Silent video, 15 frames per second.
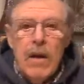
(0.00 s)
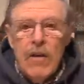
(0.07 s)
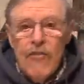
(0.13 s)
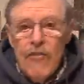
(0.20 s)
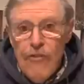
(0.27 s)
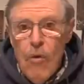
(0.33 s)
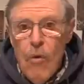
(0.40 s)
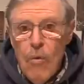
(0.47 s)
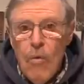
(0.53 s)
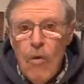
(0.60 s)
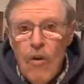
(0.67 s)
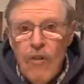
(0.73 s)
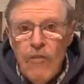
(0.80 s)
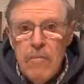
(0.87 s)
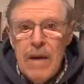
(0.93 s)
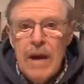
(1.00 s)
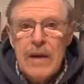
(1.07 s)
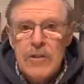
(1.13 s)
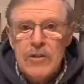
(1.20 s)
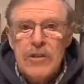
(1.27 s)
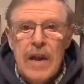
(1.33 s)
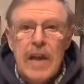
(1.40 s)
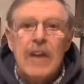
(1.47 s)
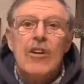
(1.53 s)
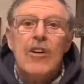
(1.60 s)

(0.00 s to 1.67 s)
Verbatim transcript: full of maggots and